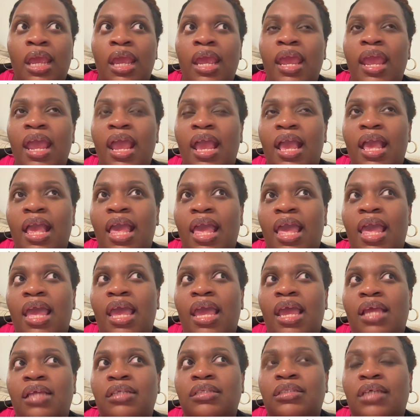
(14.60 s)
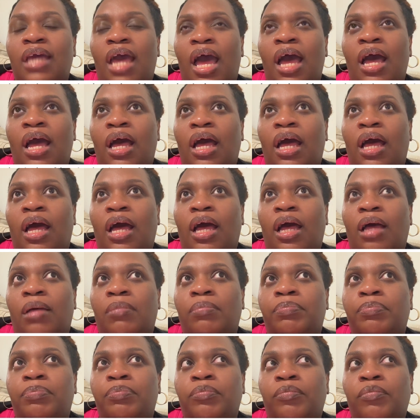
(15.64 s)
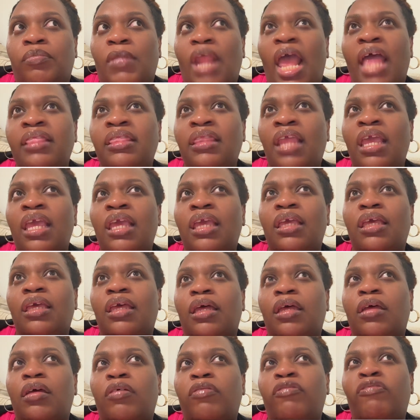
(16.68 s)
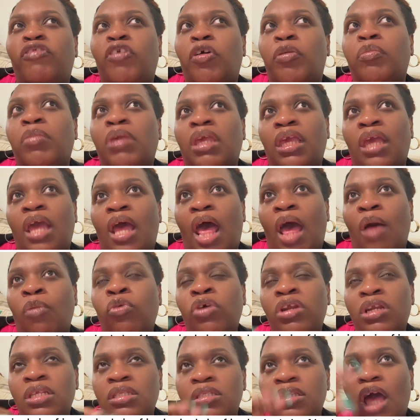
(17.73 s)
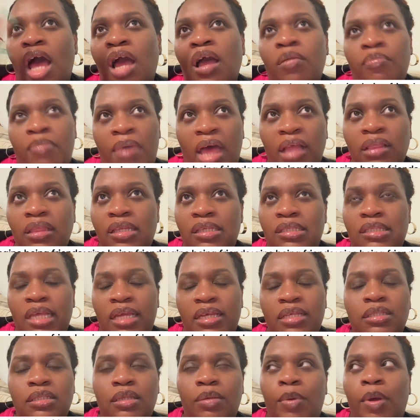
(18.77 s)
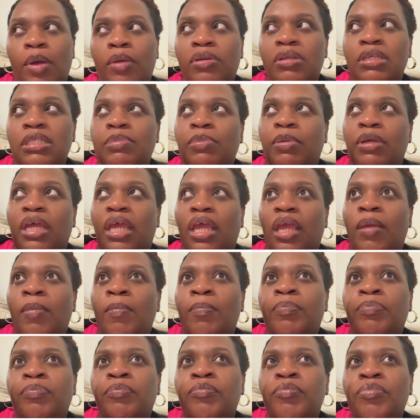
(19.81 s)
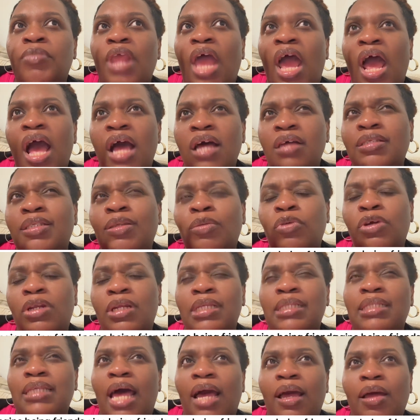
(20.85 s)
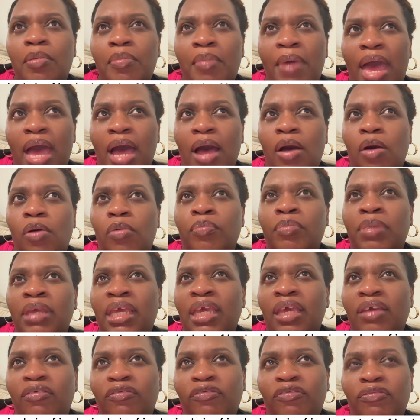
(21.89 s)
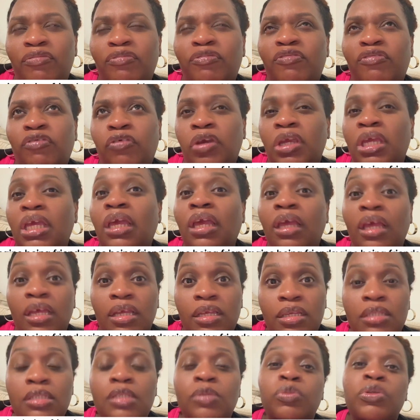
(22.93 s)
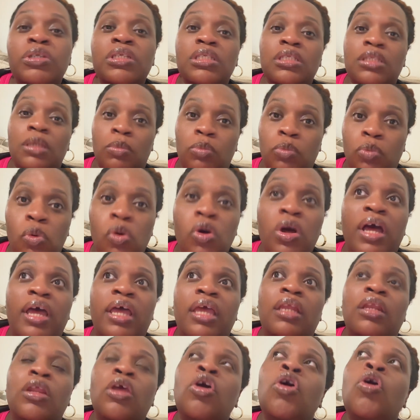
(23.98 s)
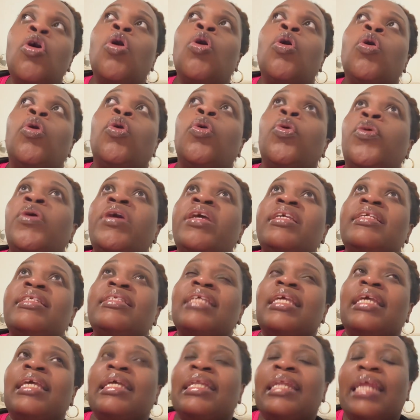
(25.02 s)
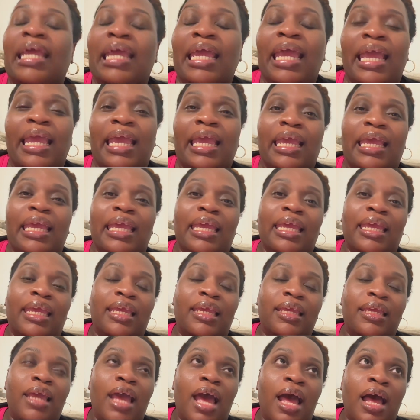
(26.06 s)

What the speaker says: and I think for me, I want to talk about the testimonies, but I also want to talk about being friends with someone who is in a